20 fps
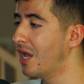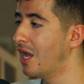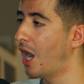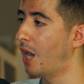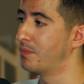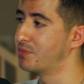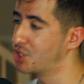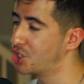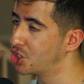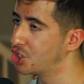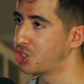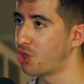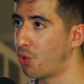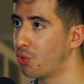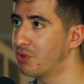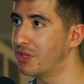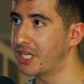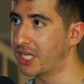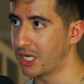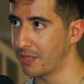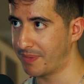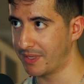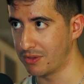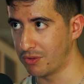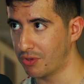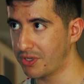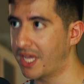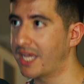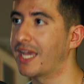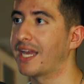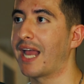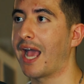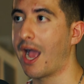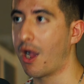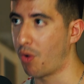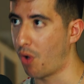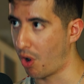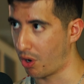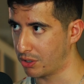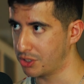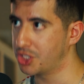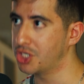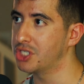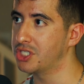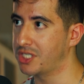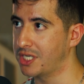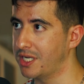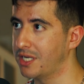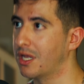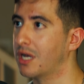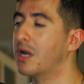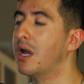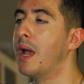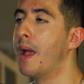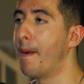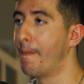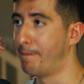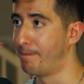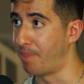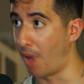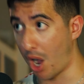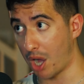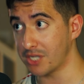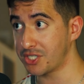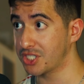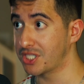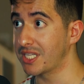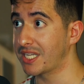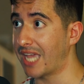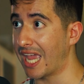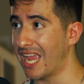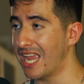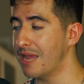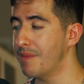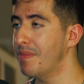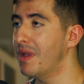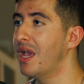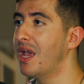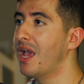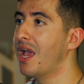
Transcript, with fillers: I'm solely going to be looking at how Argentina boss the game,